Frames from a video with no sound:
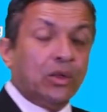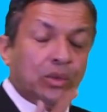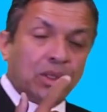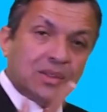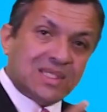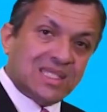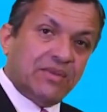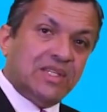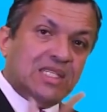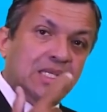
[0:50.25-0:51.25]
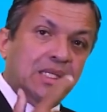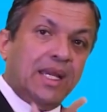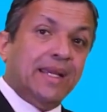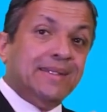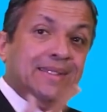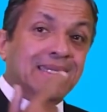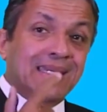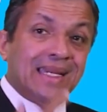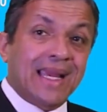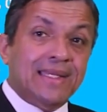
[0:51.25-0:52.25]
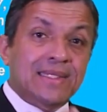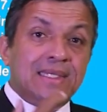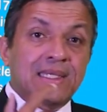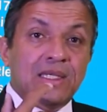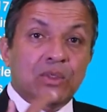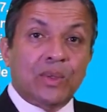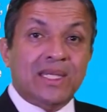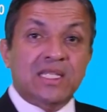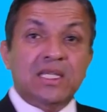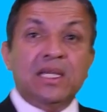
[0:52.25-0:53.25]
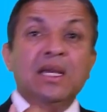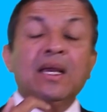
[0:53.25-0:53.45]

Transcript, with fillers: in 2017, 18, 19, 20,